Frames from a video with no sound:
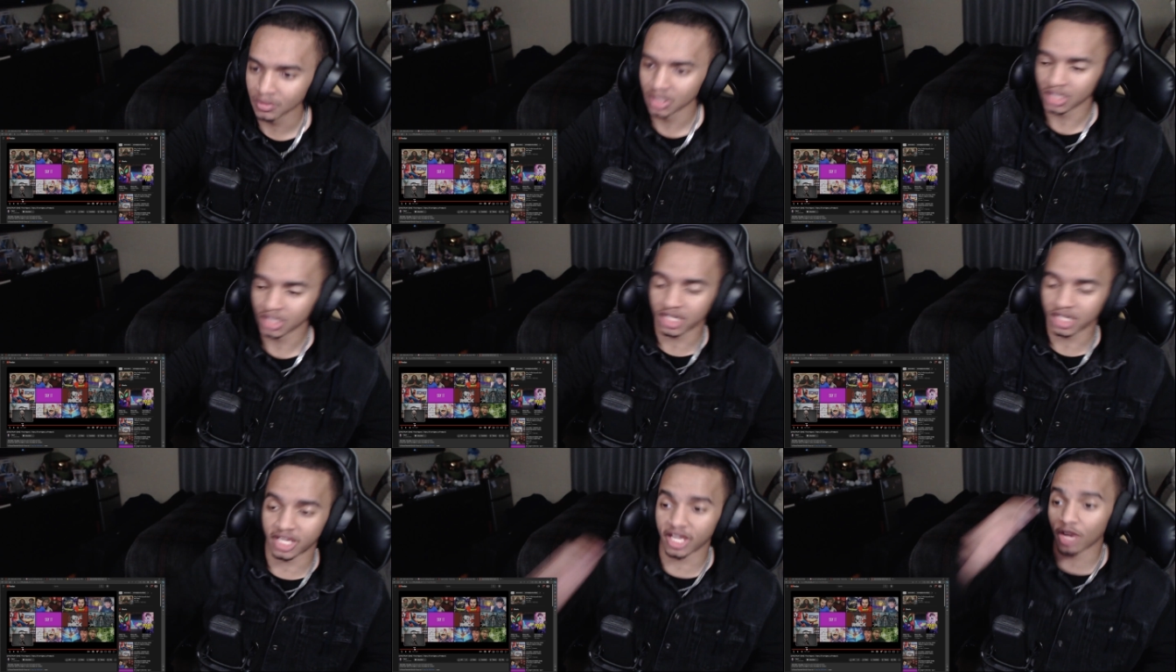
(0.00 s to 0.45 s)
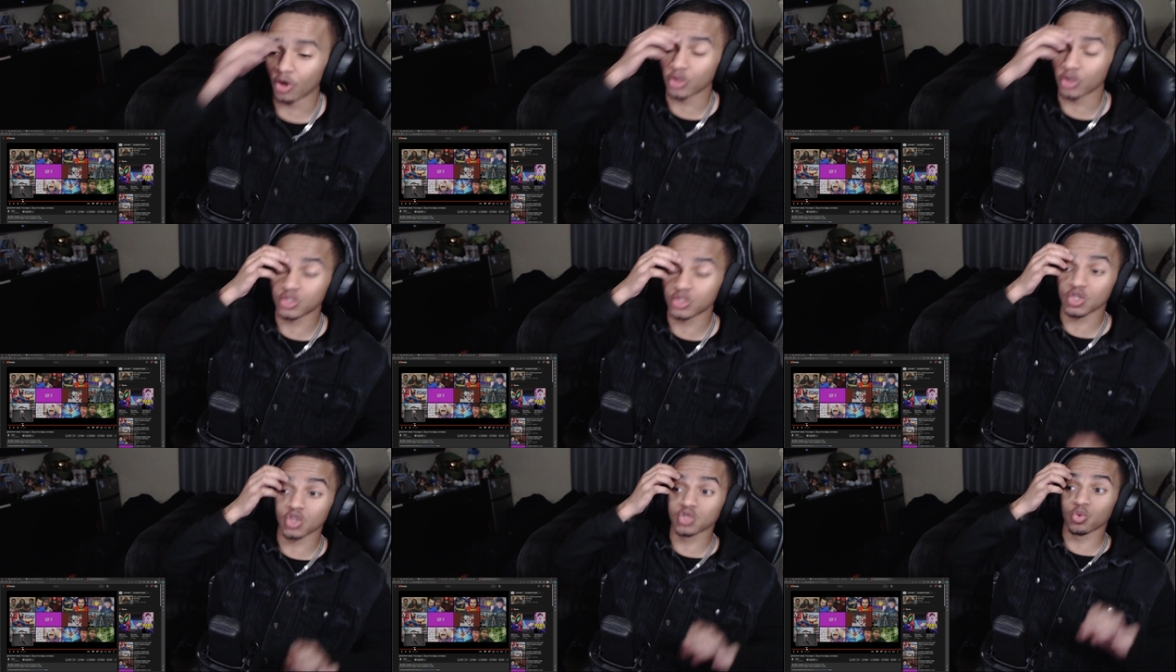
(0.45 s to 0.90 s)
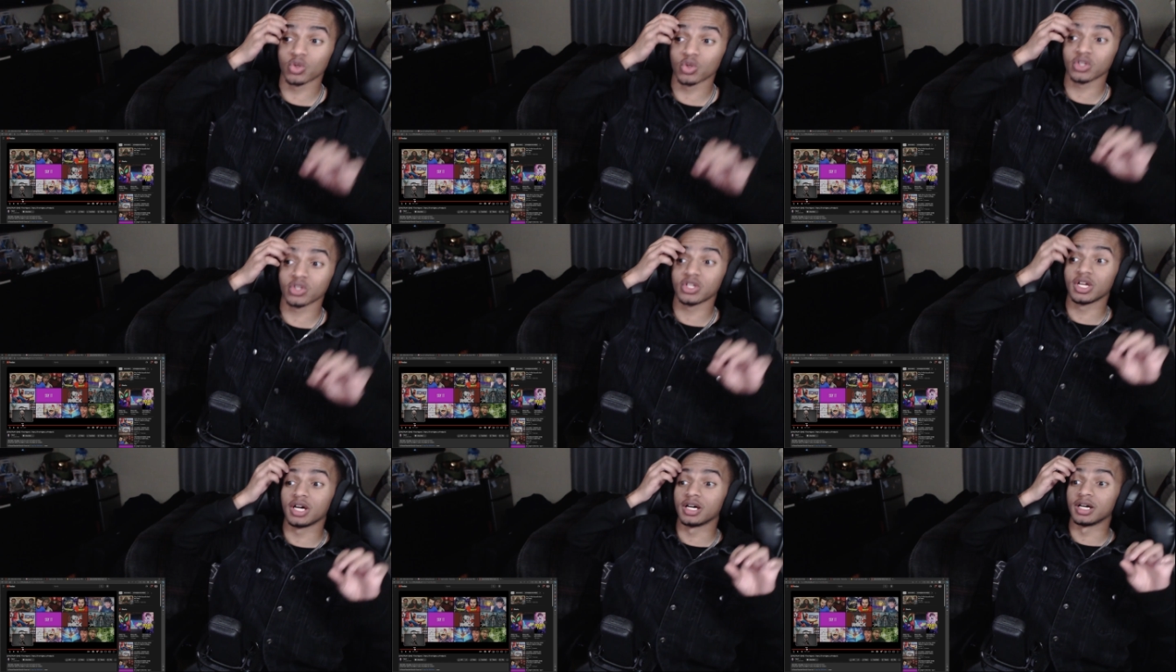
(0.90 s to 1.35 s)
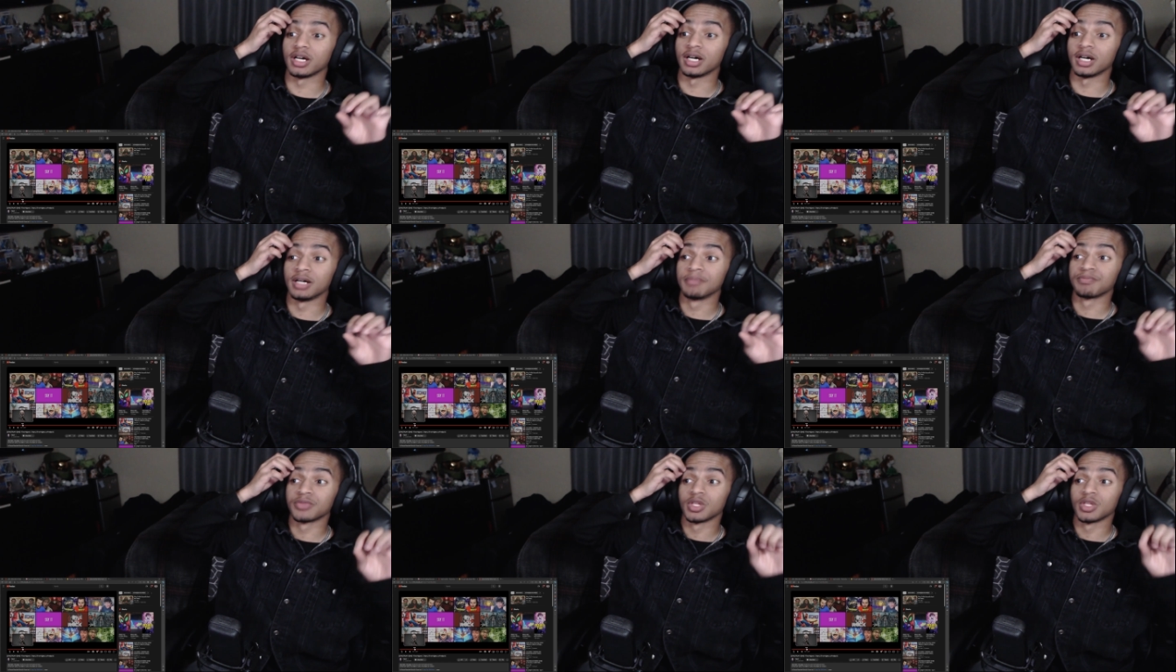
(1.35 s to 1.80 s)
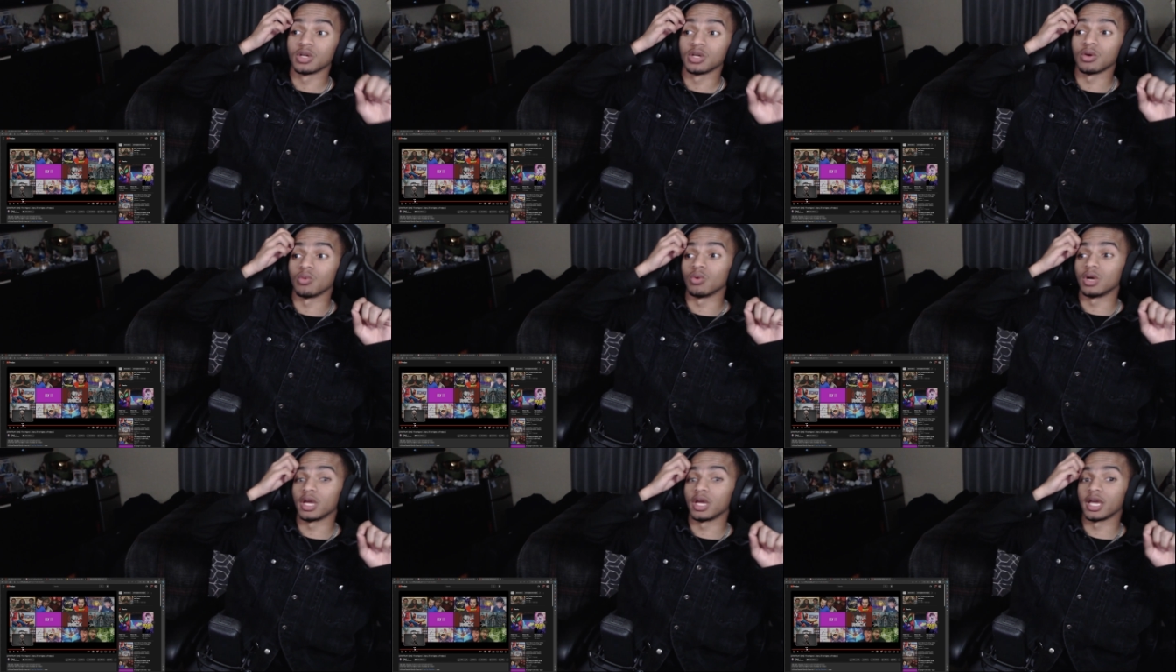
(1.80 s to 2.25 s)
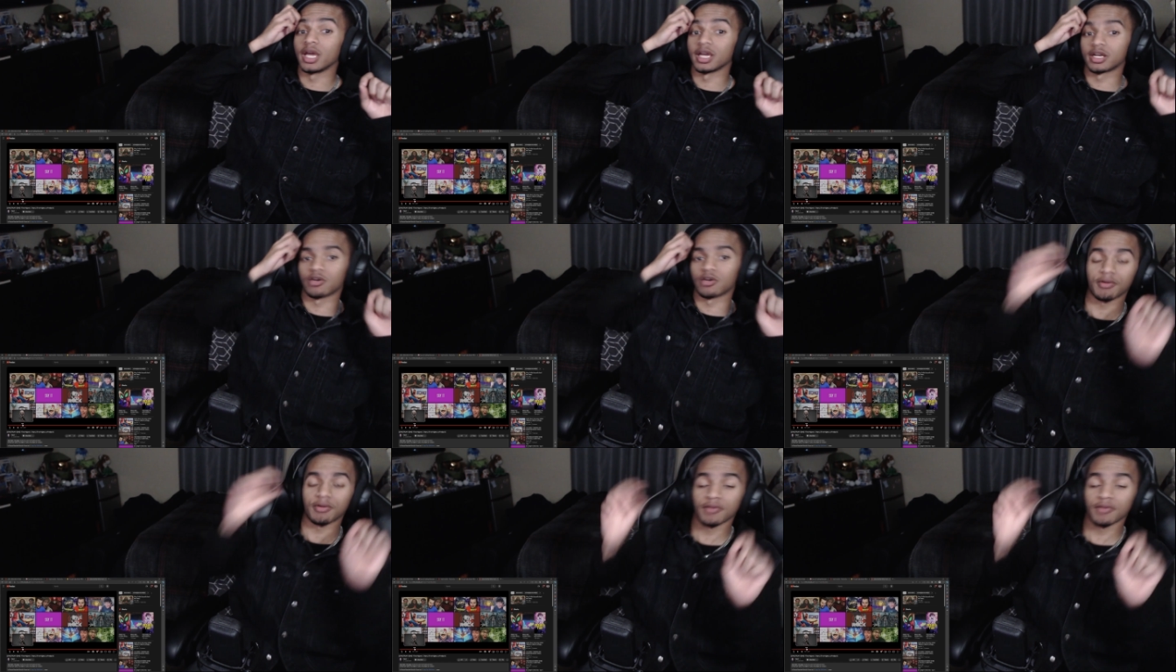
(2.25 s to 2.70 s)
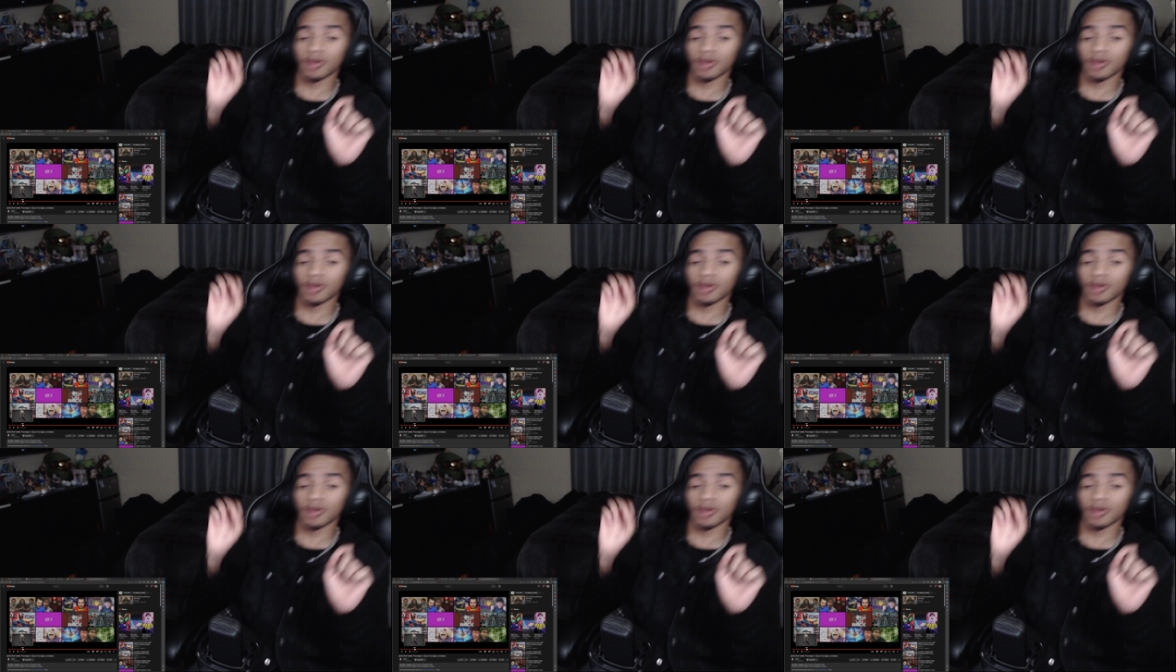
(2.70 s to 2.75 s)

characters were the and correct me if